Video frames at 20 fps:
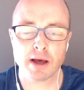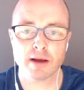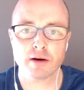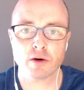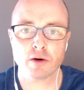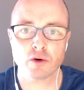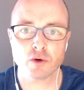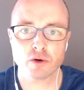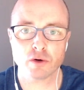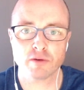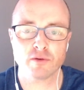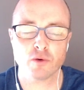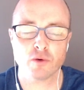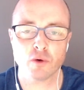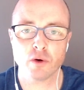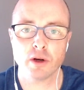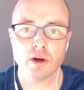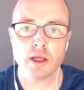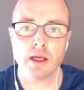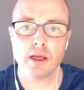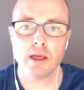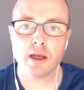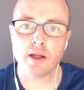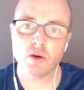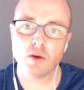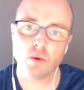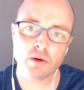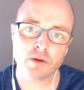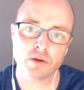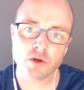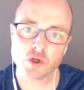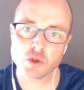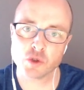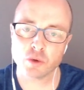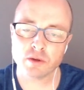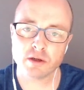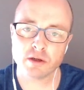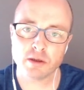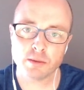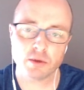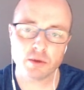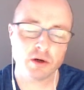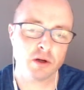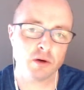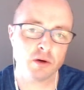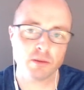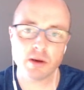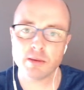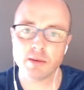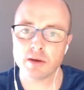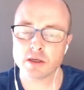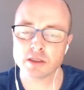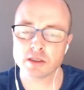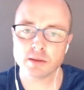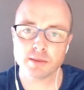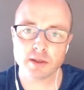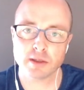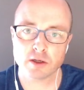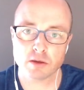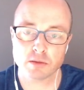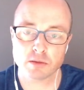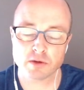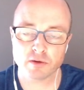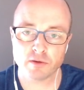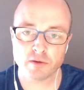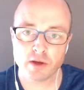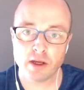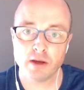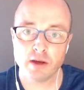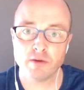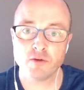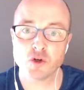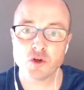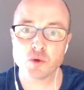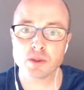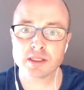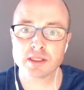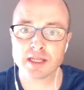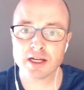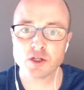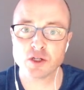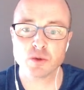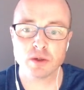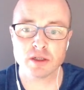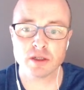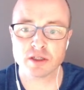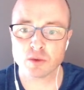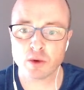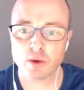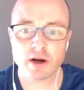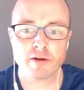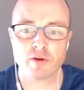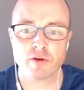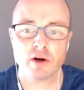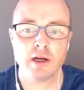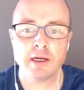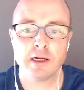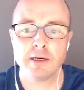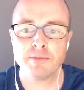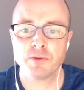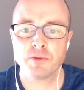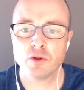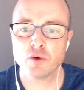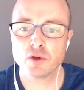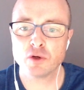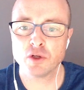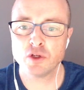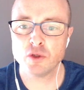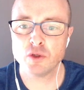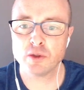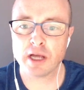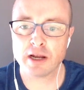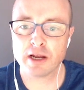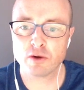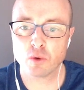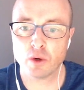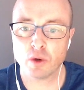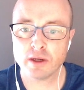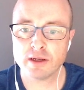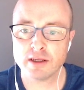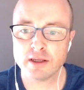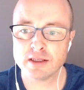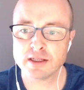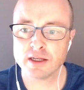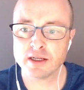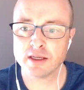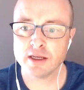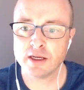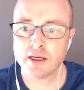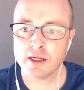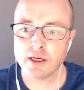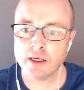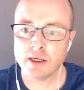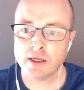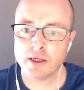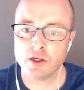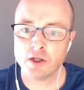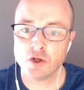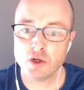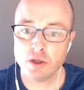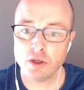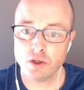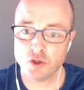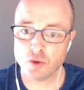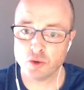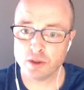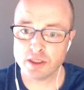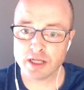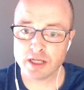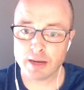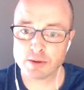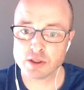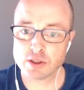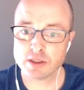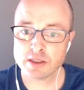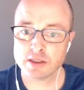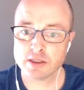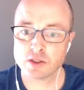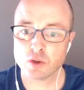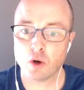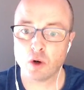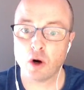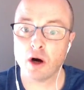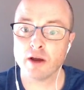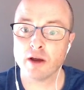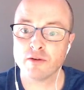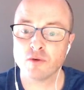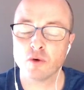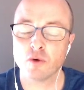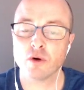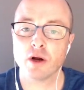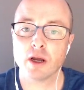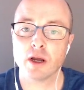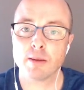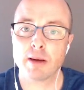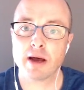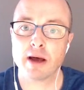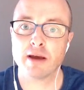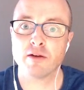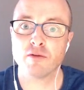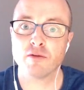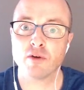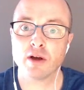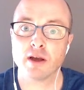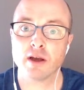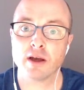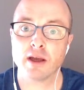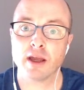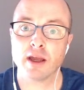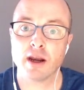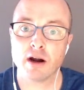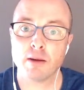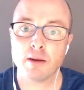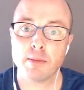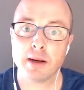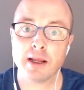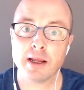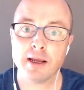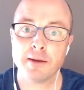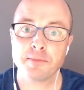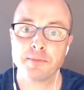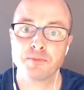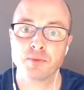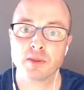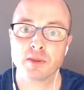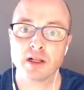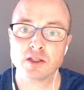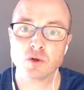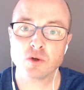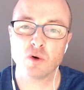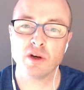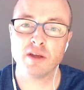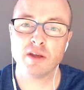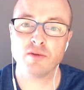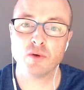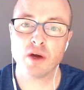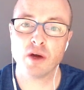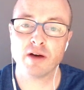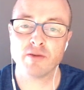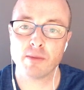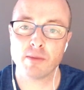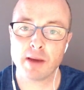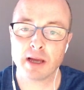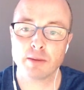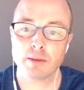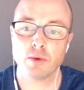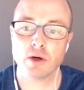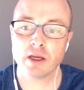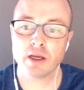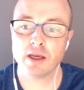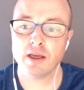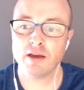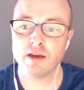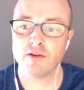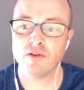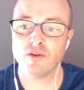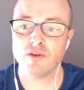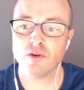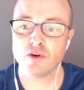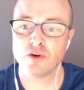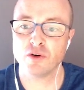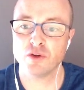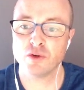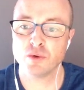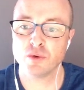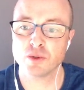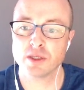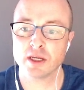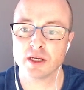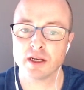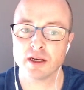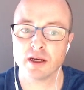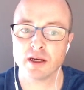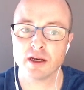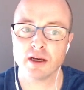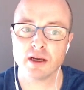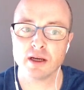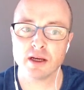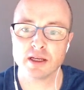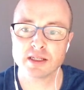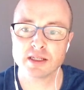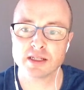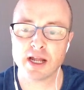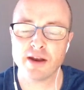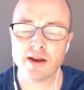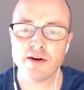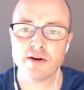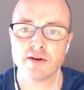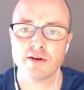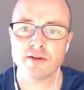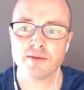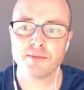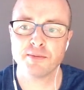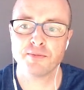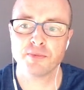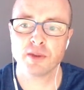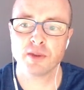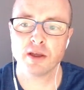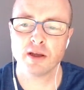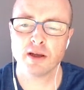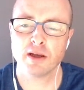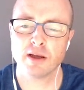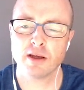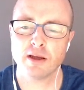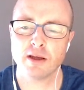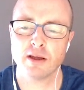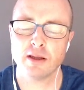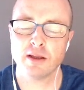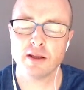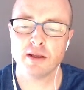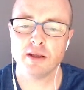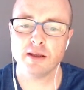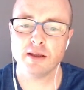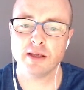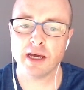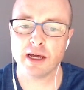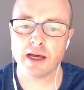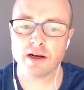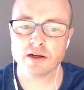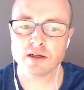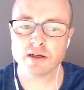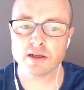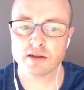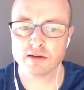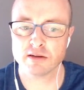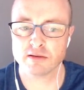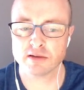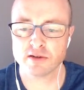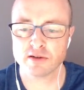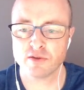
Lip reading: or your phone, and you wanted to show it to them, or maybe there's something in terms of visual schedules or whatever, you can do that quite easily through these options. So iPhone, iPad via AirPlay. That's only if you have a MacBook. If you're using a standard, yeah, there's a few